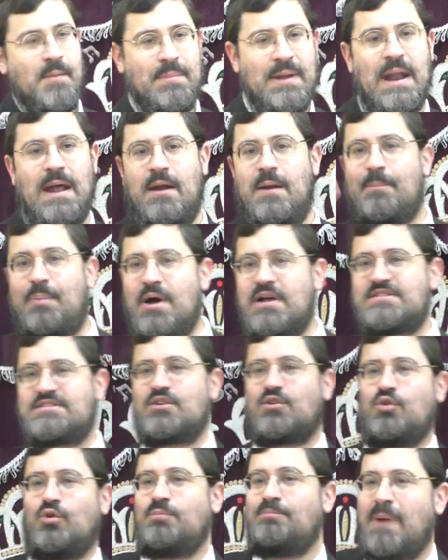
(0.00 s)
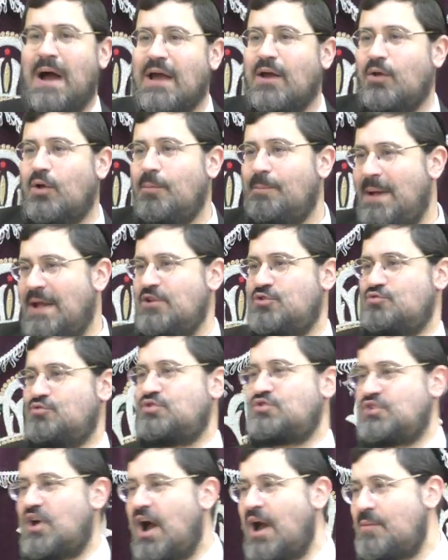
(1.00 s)
but about a person called Michael Ben
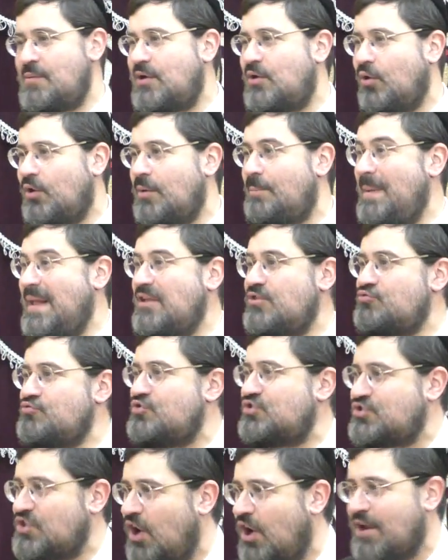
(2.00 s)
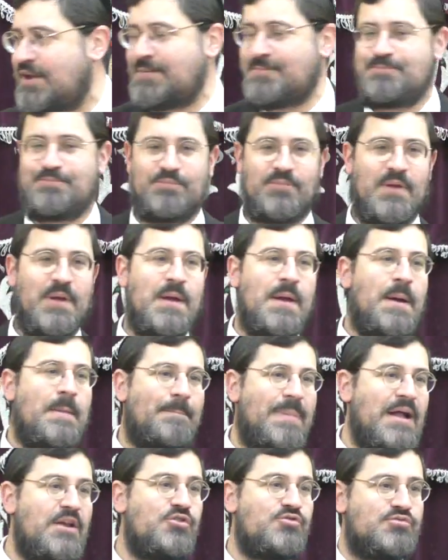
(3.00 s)
Jerusai, we call it Ben Jerusai.
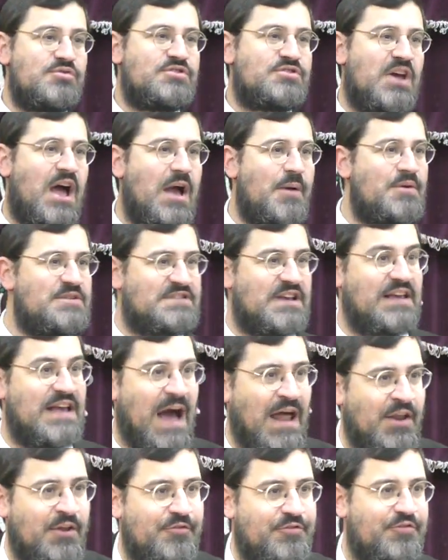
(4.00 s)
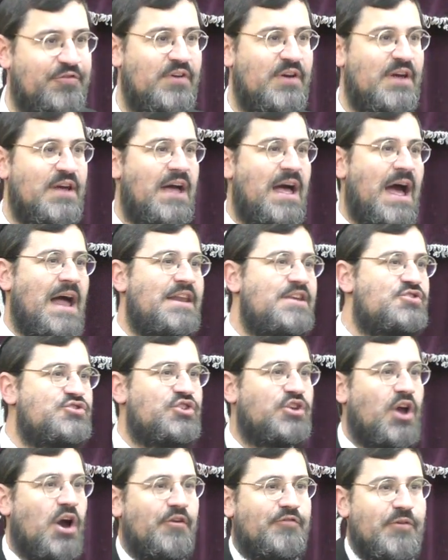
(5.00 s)
Ben Jerusai was a ganaf, and he used
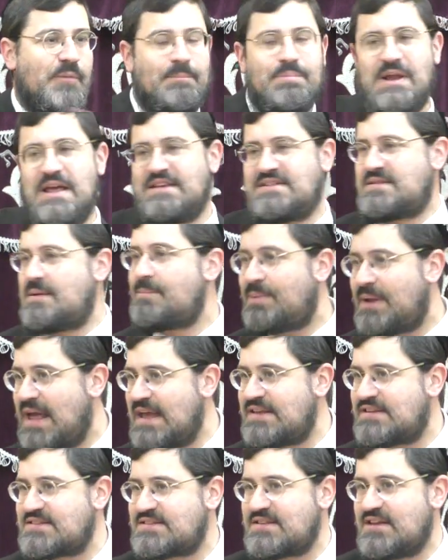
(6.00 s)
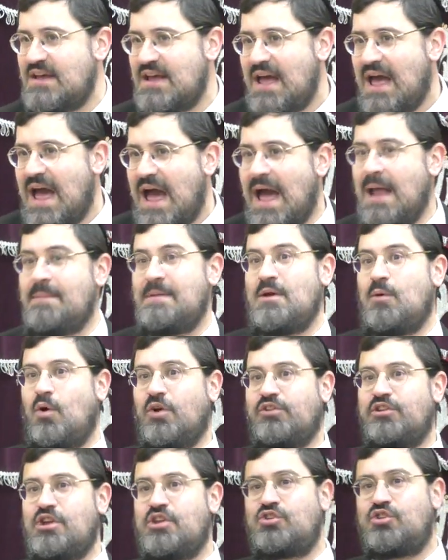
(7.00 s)
to go from place to place, and he
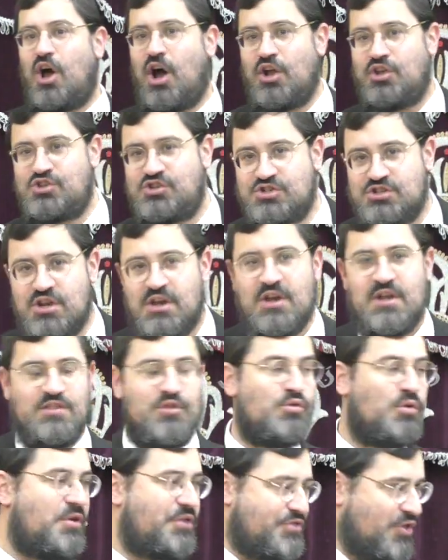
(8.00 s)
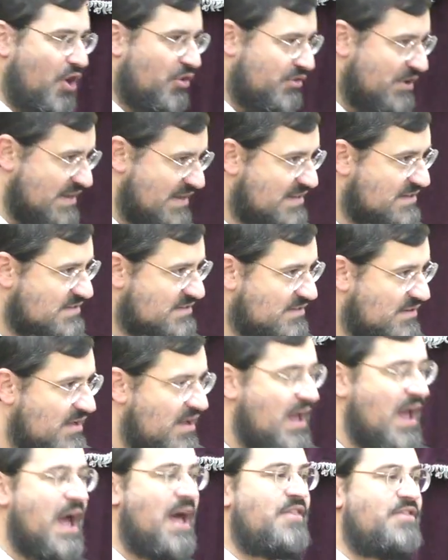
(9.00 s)
wanted to dodge the authorities,
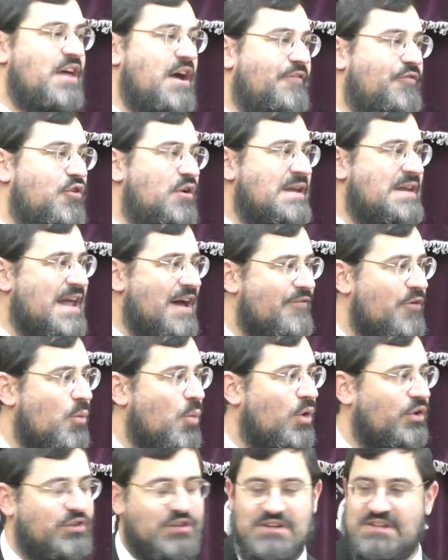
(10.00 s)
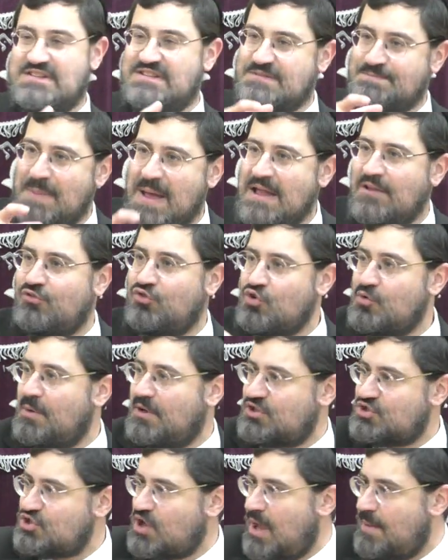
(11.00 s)
and therefore he never wanted to spend too
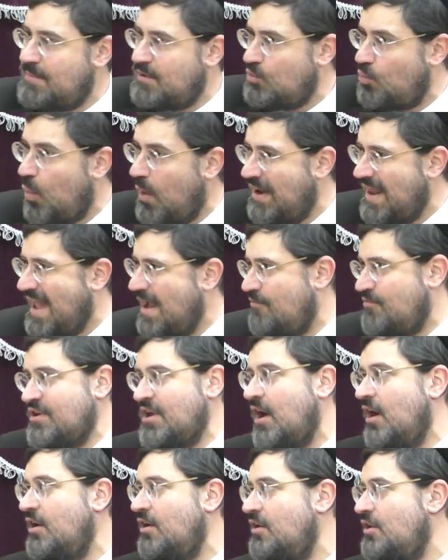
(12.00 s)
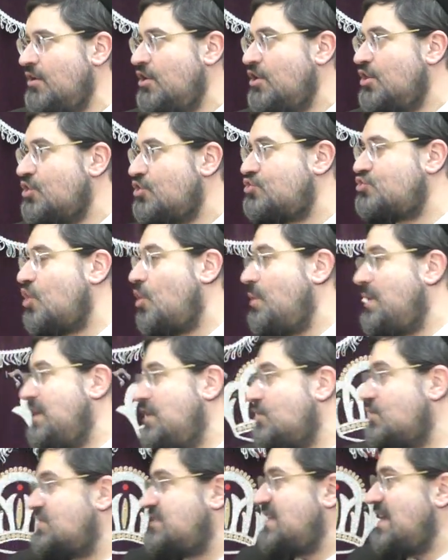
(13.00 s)
much time in one area. So he
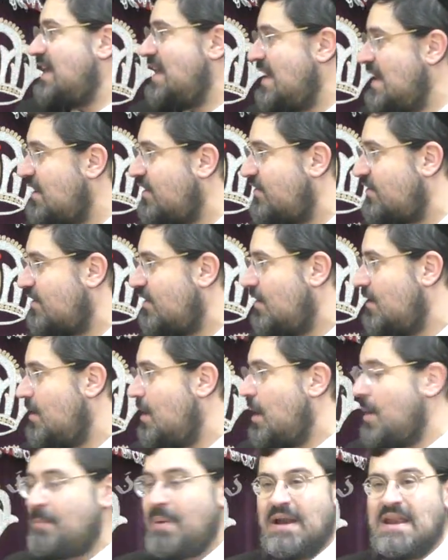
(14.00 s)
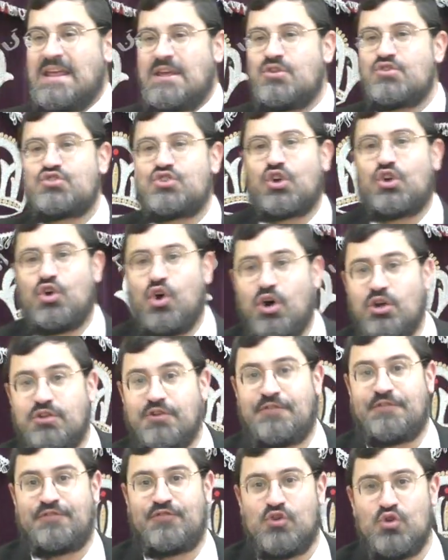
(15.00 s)
used to eat, but he used to cook
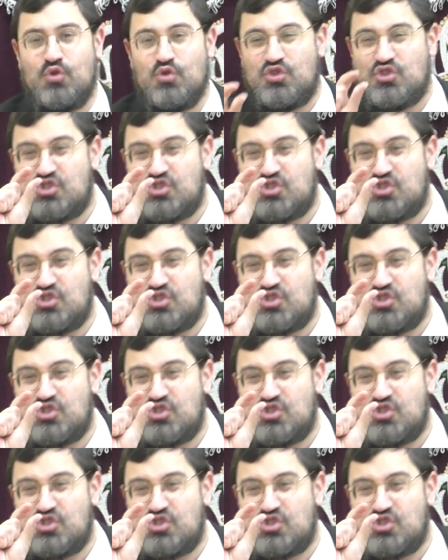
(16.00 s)
the food